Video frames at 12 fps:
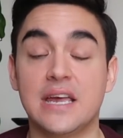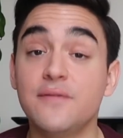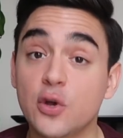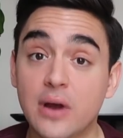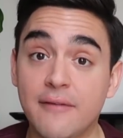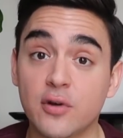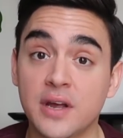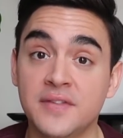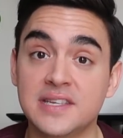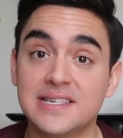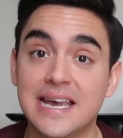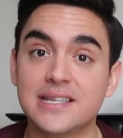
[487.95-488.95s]
If you're ever
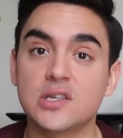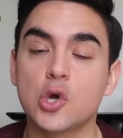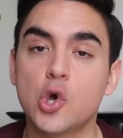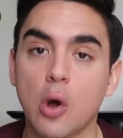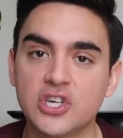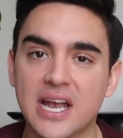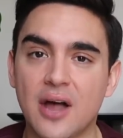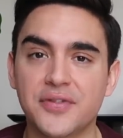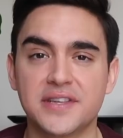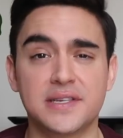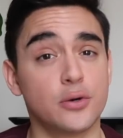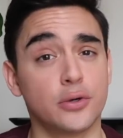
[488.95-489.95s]
in the states, go check out
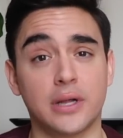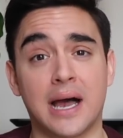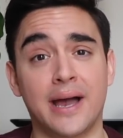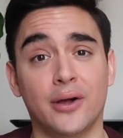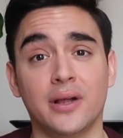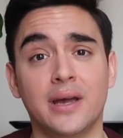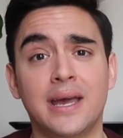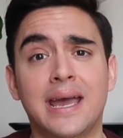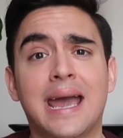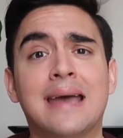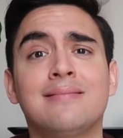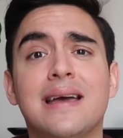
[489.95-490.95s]
the cereal aisle
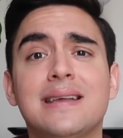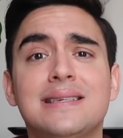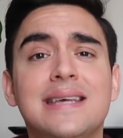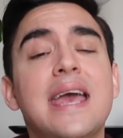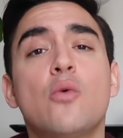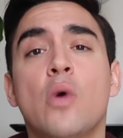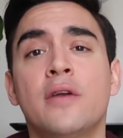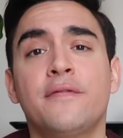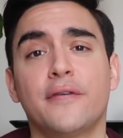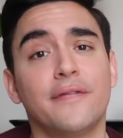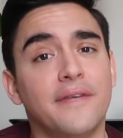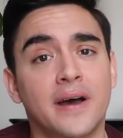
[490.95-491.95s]
and like take one
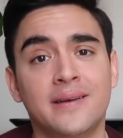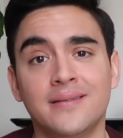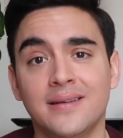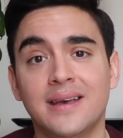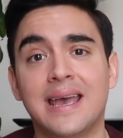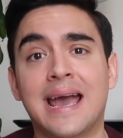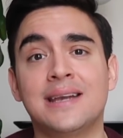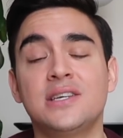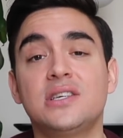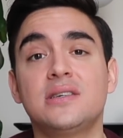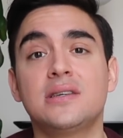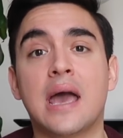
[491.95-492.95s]
for fun
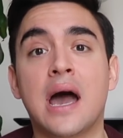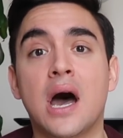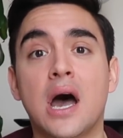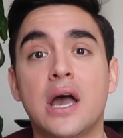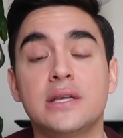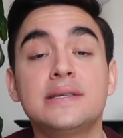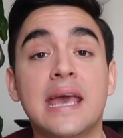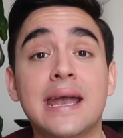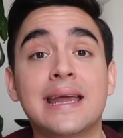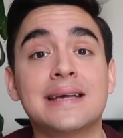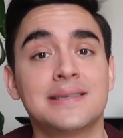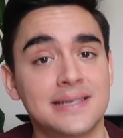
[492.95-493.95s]
and uh,
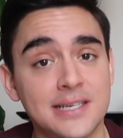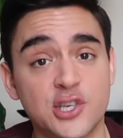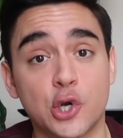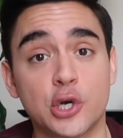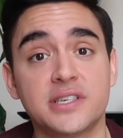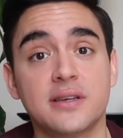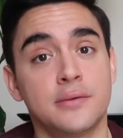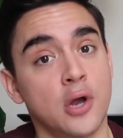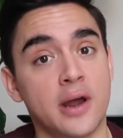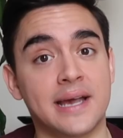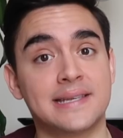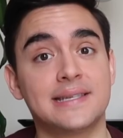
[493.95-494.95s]
take it as dessert,
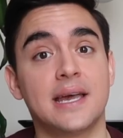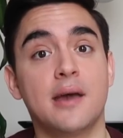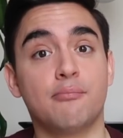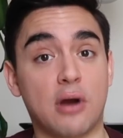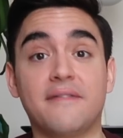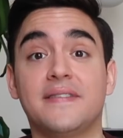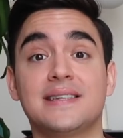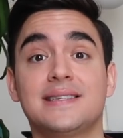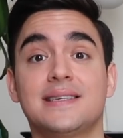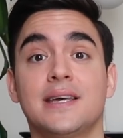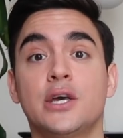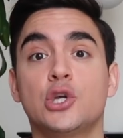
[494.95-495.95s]
not as
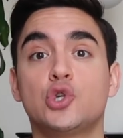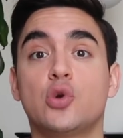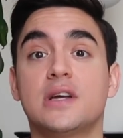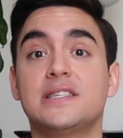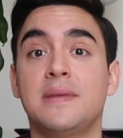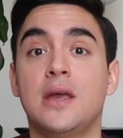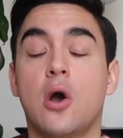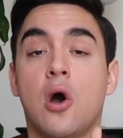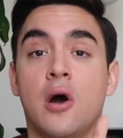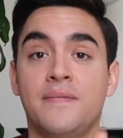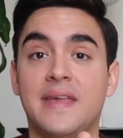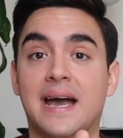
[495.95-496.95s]
breakfast. Trust me
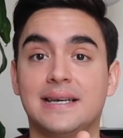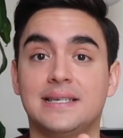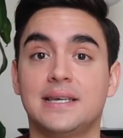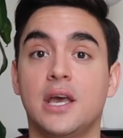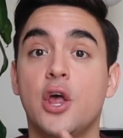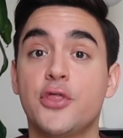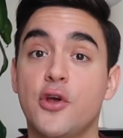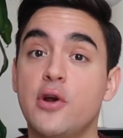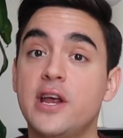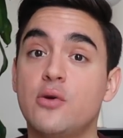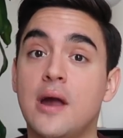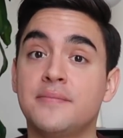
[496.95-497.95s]
on that.
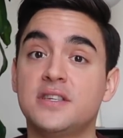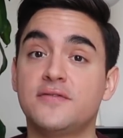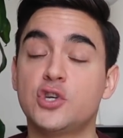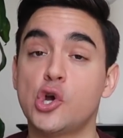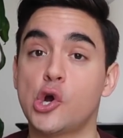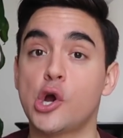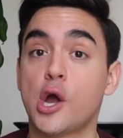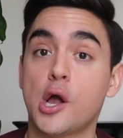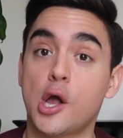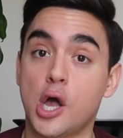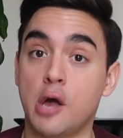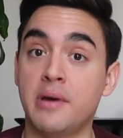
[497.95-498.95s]
30 grams of
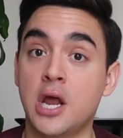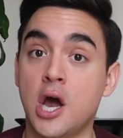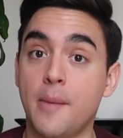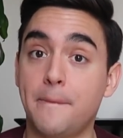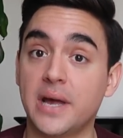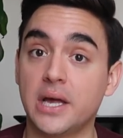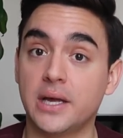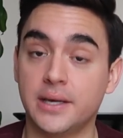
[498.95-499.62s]
sugar coming up.